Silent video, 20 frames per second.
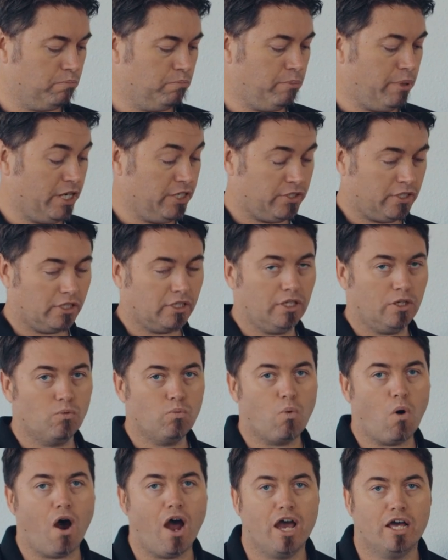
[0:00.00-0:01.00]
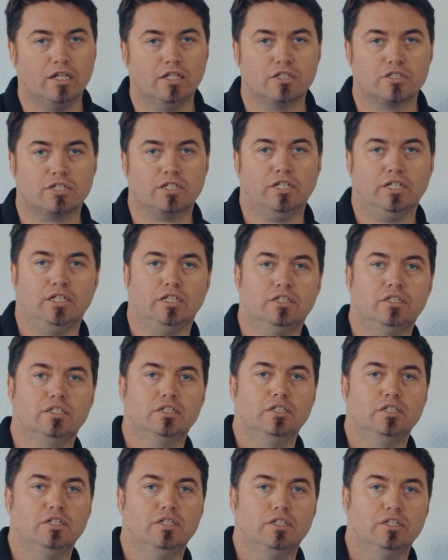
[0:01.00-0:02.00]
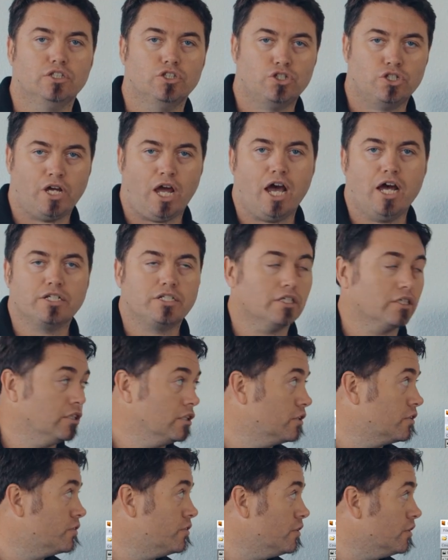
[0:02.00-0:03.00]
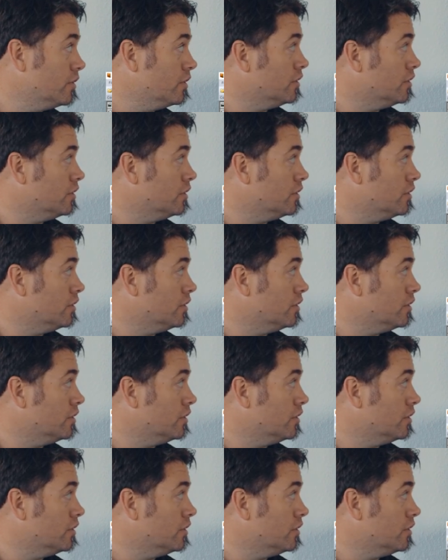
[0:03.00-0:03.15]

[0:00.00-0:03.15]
basically wirelessly charging